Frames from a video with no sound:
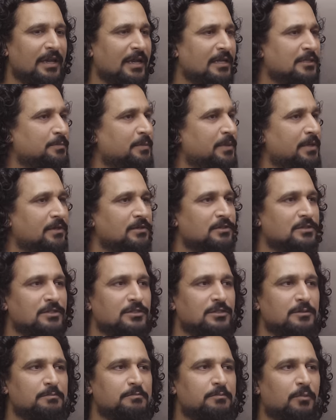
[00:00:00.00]

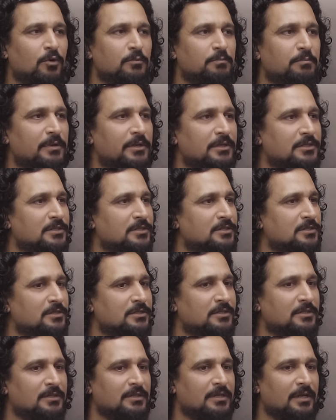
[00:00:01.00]
experiences in both
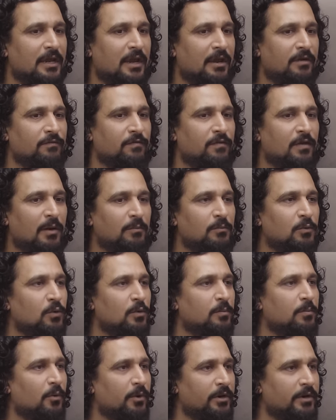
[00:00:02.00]
places have come to
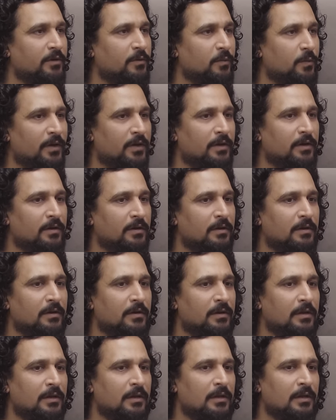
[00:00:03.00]
a point wherein